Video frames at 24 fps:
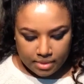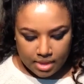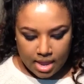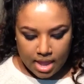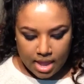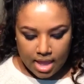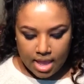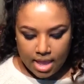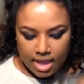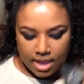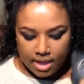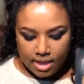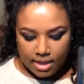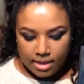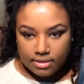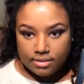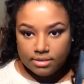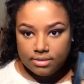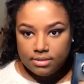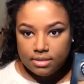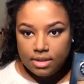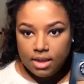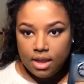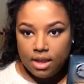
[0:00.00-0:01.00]
And
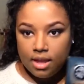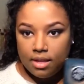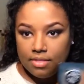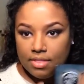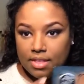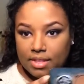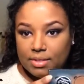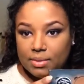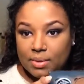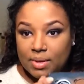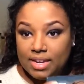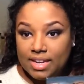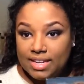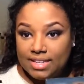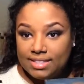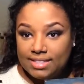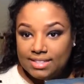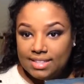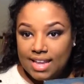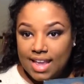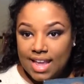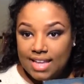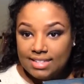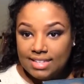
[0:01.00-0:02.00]
this one
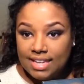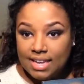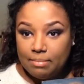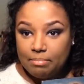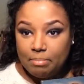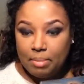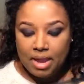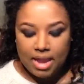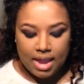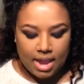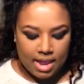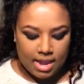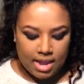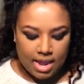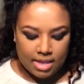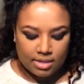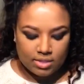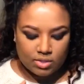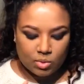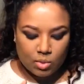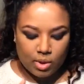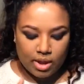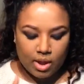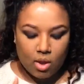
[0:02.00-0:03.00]
has hit pan, and
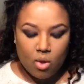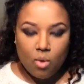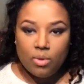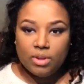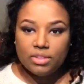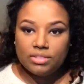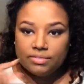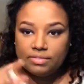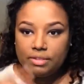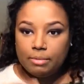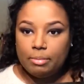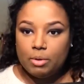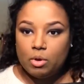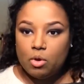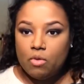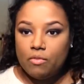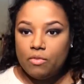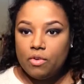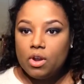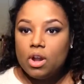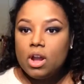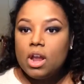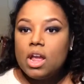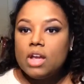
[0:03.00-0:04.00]
so I always flip it
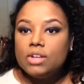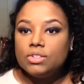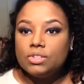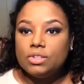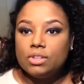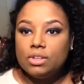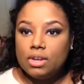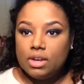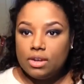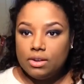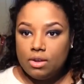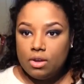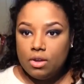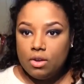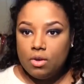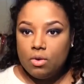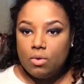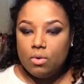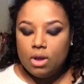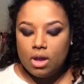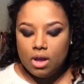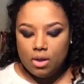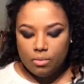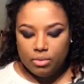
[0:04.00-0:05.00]
over so that I
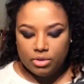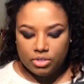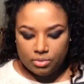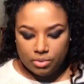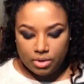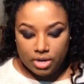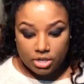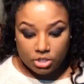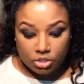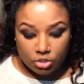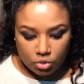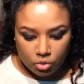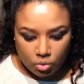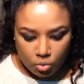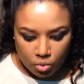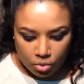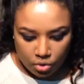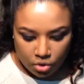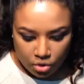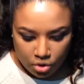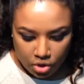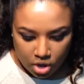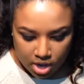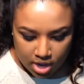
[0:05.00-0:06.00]
know which one I should
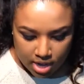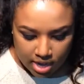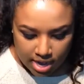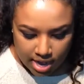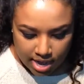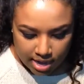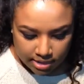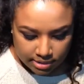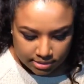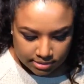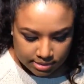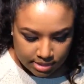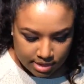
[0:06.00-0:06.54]
order next.